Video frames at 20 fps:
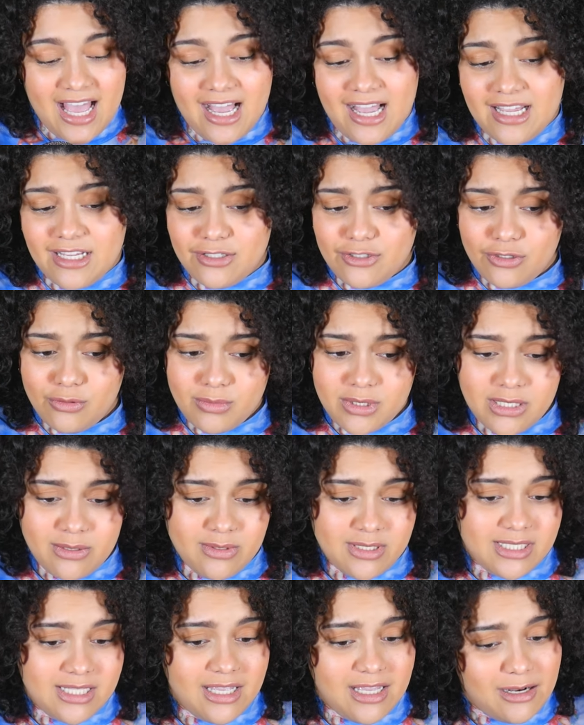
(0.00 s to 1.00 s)
I assumed he
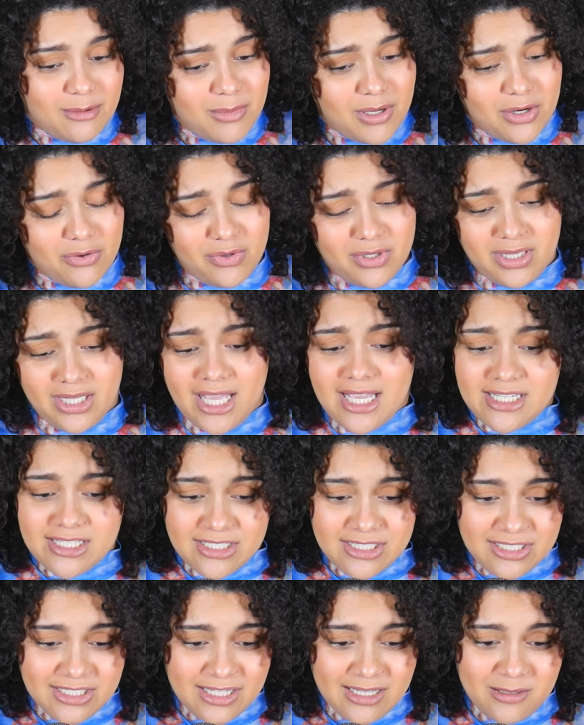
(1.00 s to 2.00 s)
was thinking about a
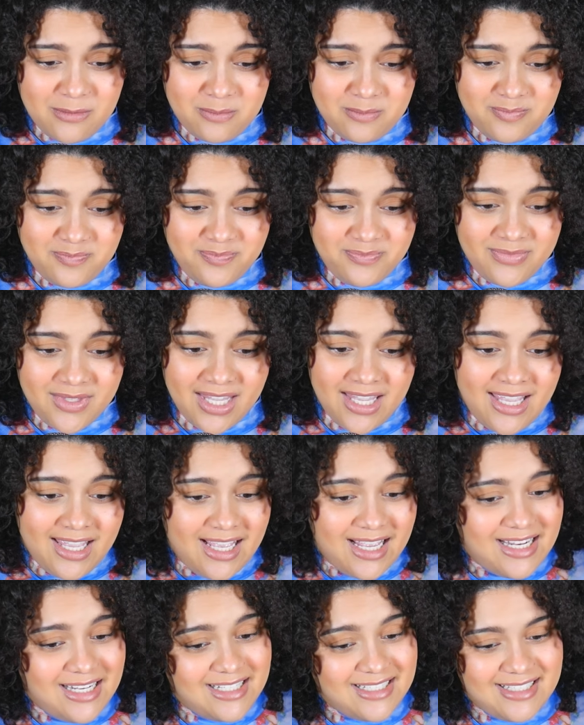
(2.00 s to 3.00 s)
relationship
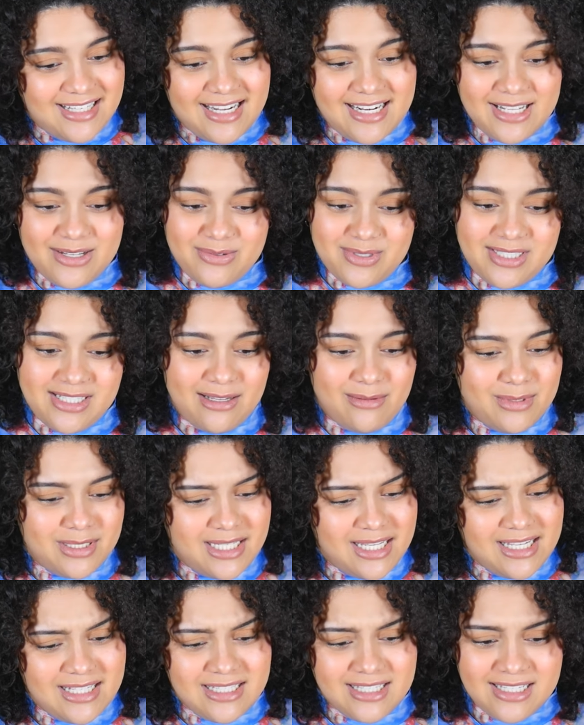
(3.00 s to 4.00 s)
and decided it was time to
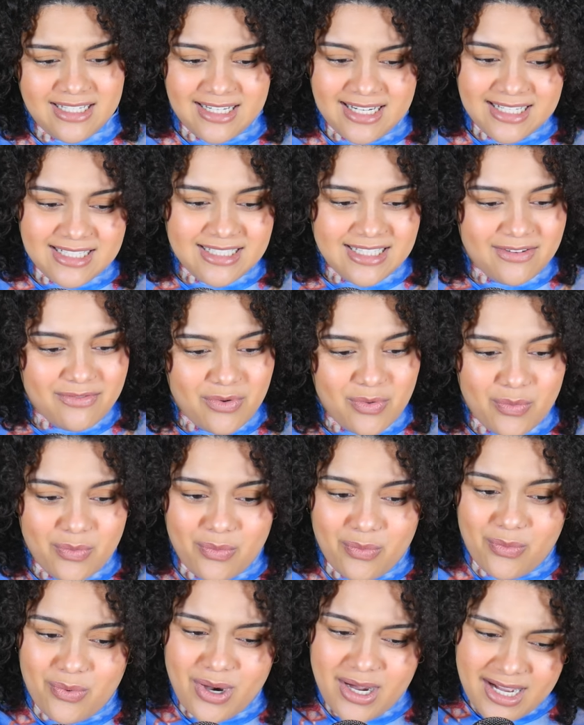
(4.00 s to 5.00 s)
take it to the next level.
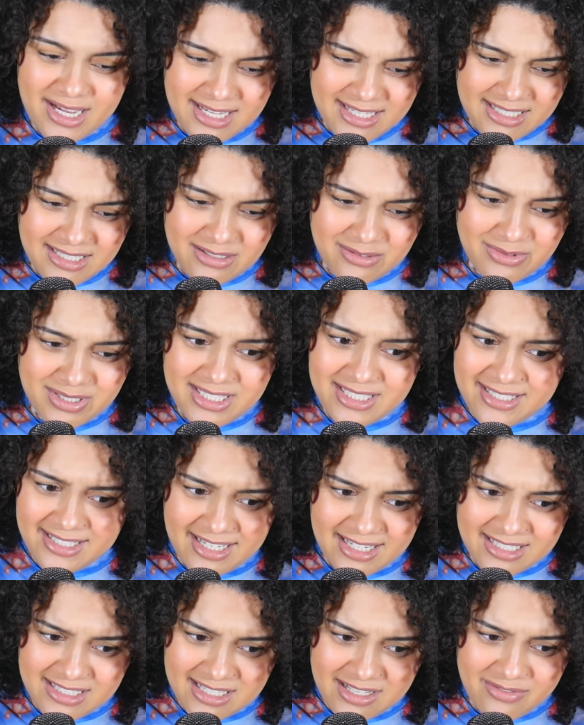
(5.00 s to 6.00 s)
What? What's the
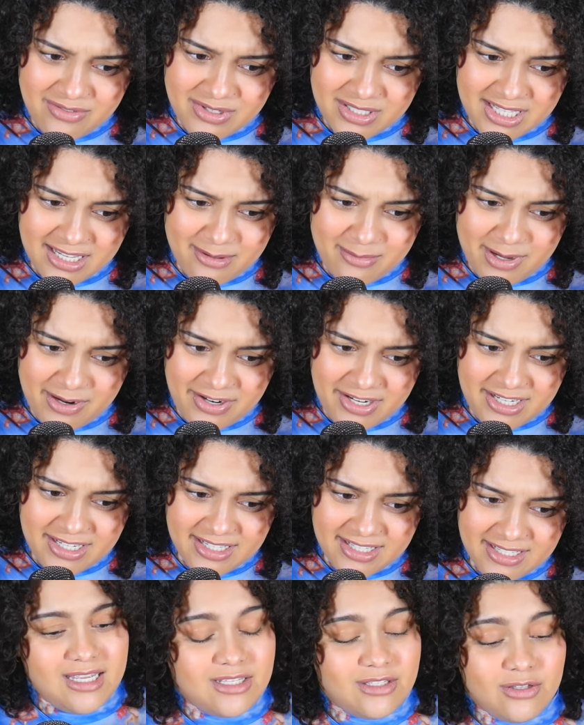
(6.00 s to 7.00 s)
next level? To get
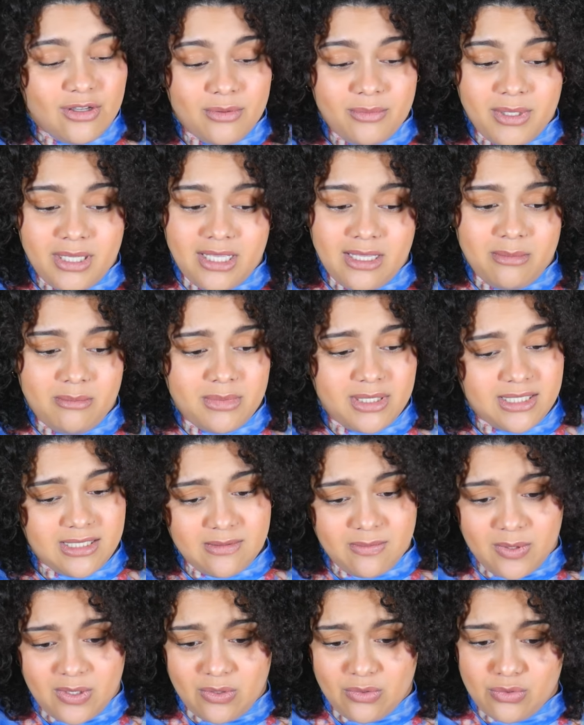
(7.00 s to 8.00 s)
married? He told me he
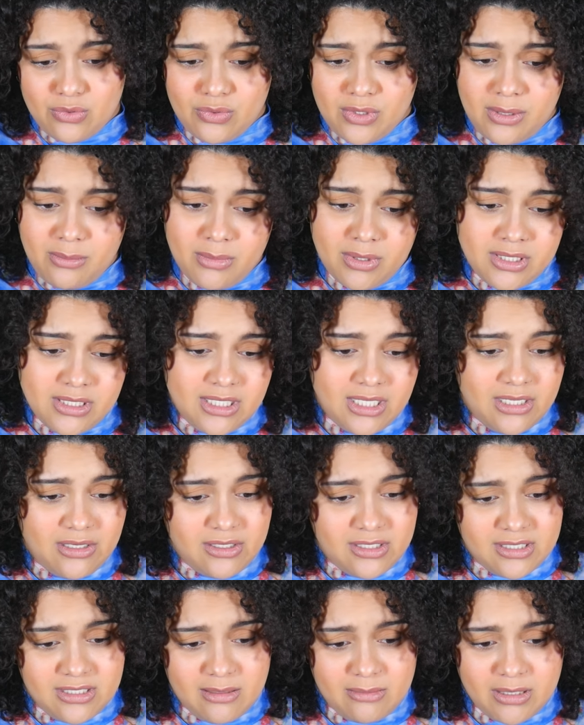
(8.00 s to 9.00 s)
missed me in those three months and he
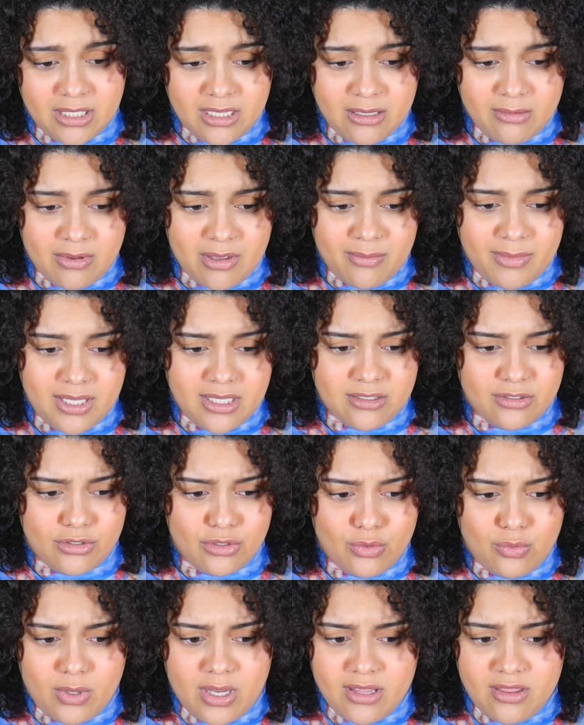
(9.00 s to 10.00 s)
could have stopped thinking about me.
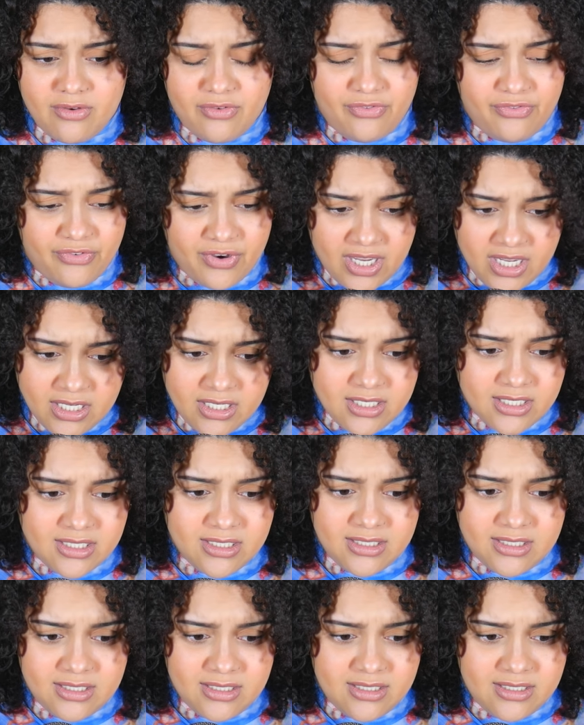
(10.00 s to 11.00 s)
So why the fuck?
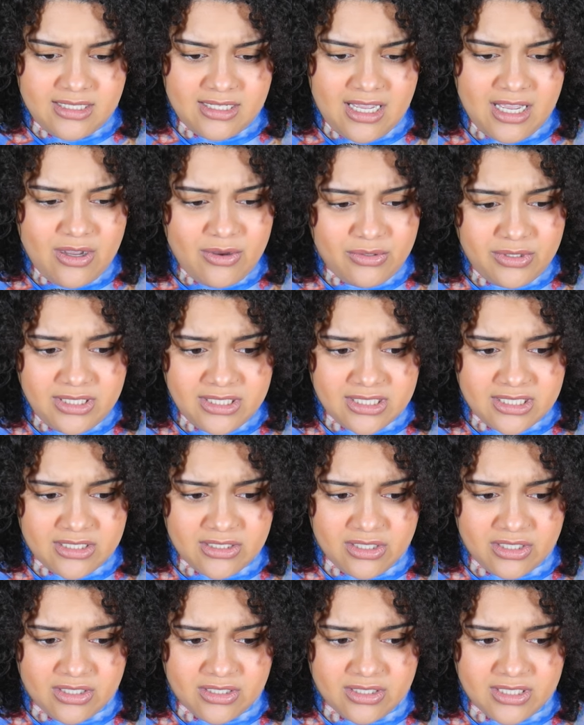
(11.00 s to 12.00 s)
How old is this girl?